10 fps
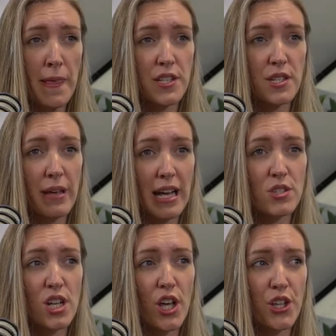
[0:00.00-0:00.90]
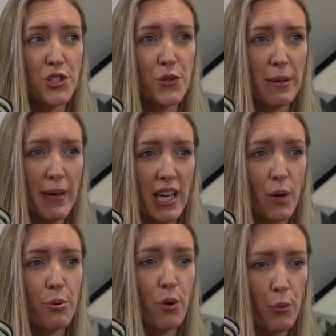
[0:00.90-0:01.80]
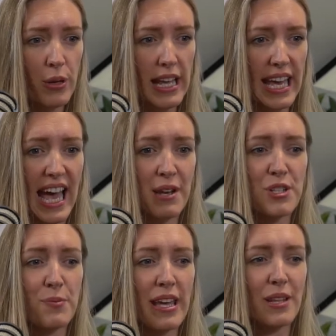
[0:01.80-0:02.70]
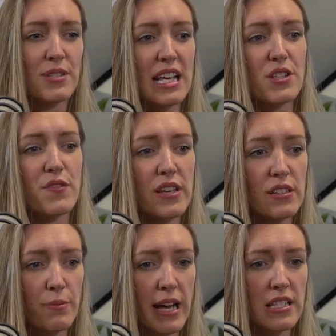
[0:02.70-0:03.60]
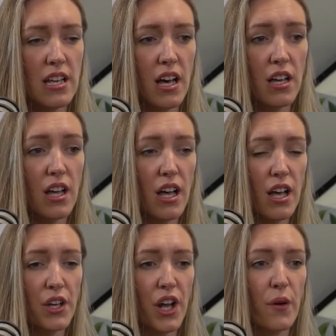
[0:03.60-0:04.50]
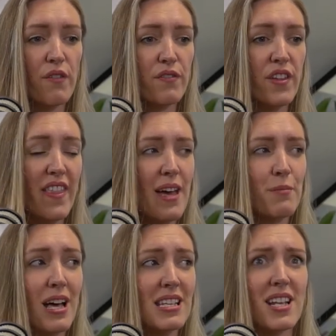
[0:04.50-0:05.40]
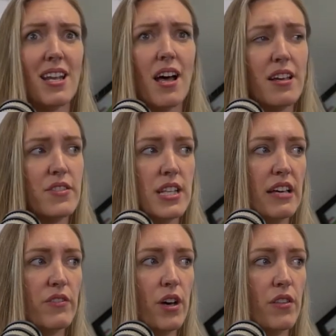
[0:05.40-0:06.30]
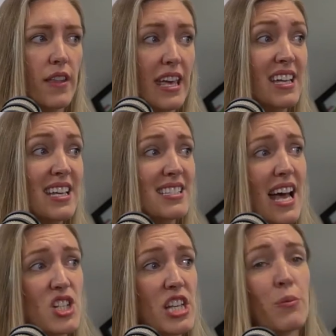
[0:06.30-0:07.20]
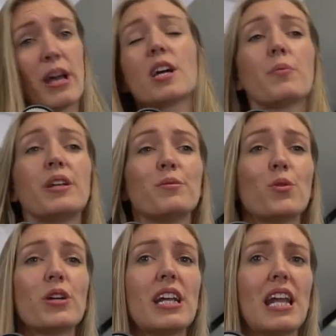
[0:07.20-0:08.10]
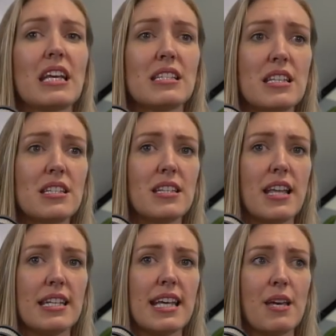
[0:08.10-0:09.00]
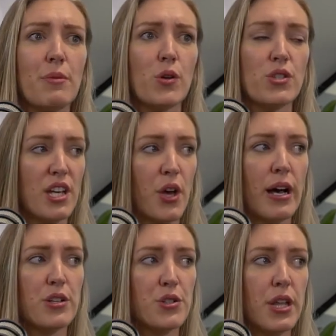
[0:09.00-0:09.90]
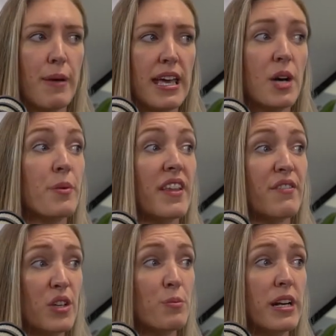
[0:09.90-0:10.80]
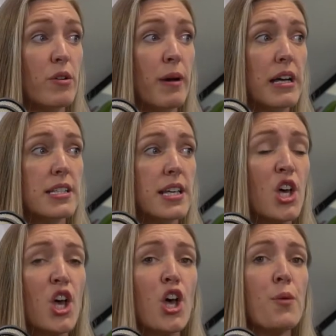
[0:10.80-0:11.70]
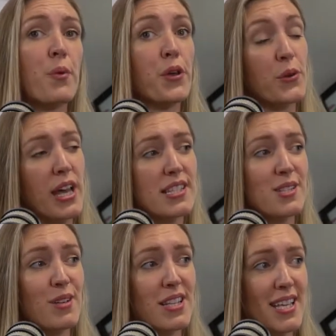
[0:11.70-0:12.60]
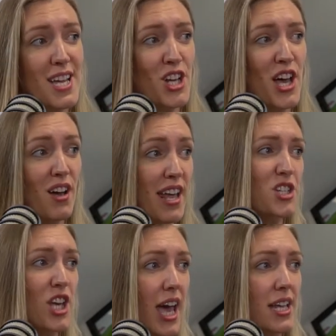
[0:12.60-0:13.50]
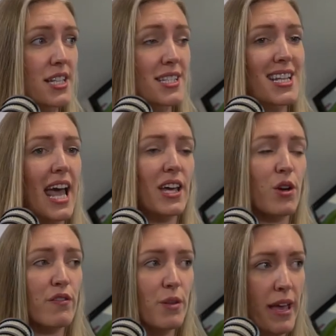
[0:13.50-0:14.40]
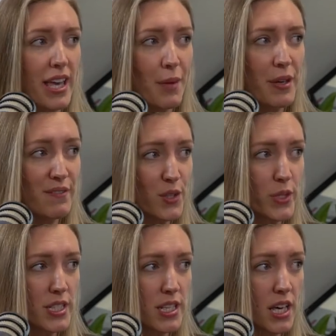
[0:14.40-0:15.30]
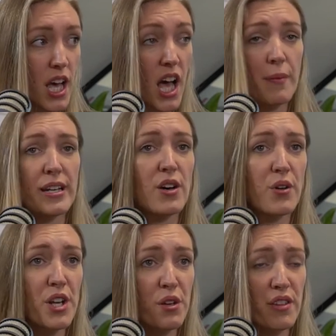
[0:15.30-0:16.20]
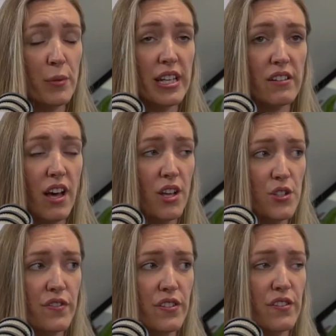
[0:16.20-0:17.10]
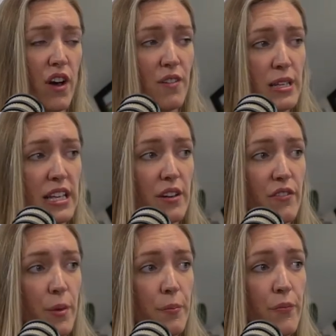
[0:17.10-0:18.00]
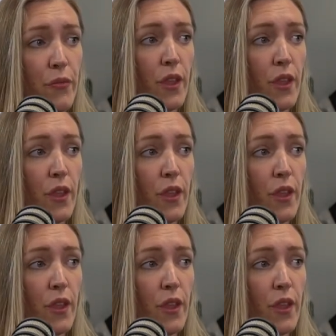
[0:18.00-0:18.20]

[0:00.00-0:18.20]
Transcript: to be able to learn to do their makeup properly and to make themselves feel better you know, for them, that's a lifesaver that they mm. can ex- actually wake up in the morning and exist in their day because they know how to do their makeup and they feel better about it. But you'll get somebody that's edu- uneducated slagging off the makeup influencer. I mean, I don't think we need 155 million of By them. the way, when you